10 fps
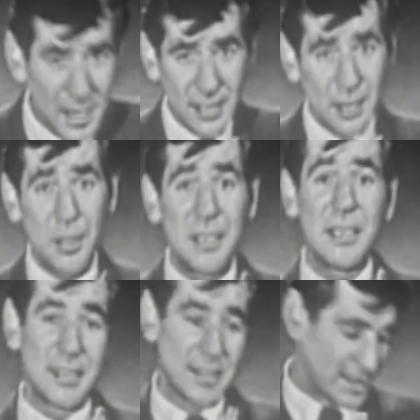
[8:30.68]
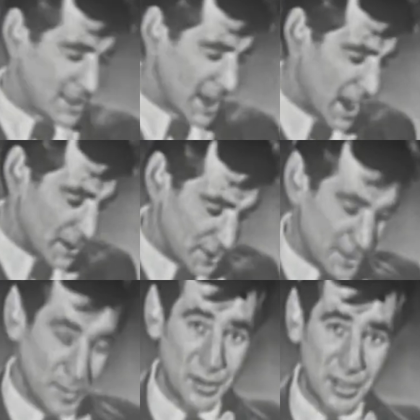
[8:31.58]
is not so easy as it
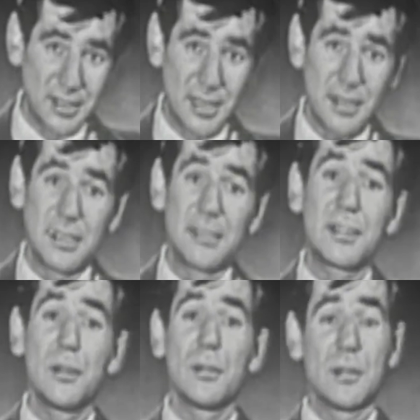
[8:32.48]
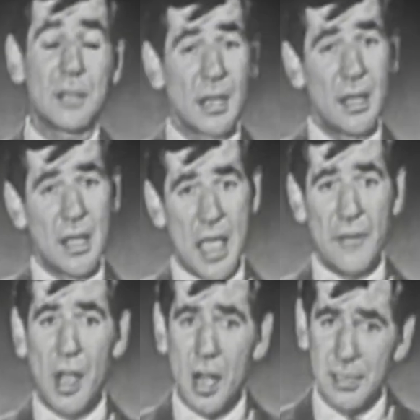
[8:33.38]
sounds. Most conducting students
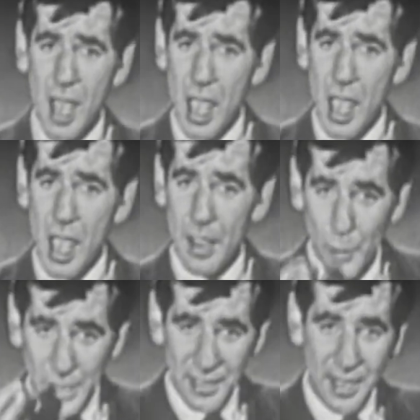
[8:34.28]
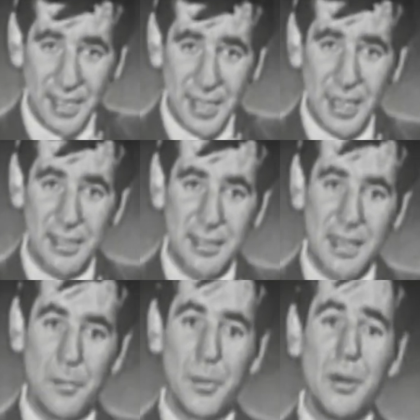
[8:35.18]
have a hard time, once they take a
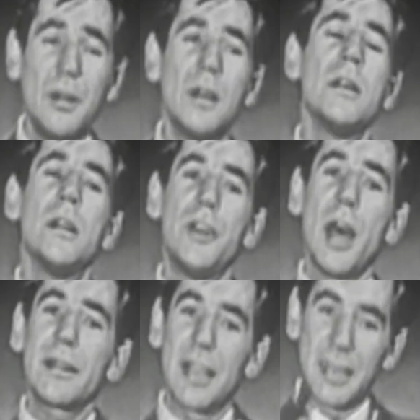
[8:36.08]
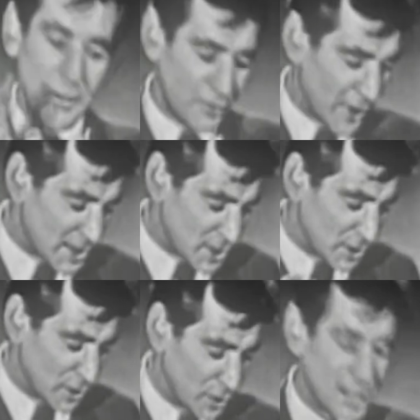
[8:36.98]
tempo, not getting
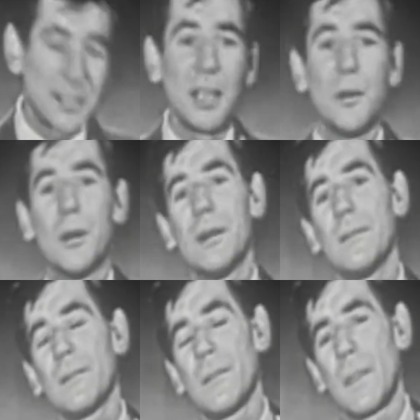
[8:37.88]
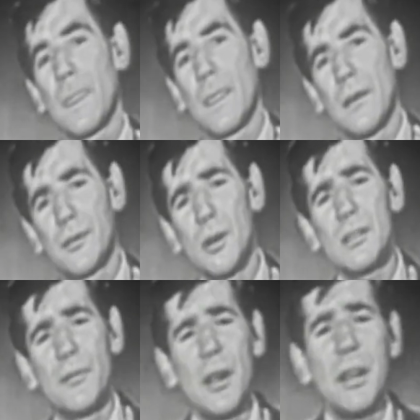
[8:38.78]
faster or slower. Of
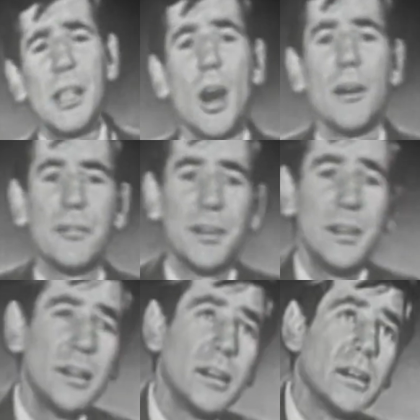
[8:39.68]
course, very often,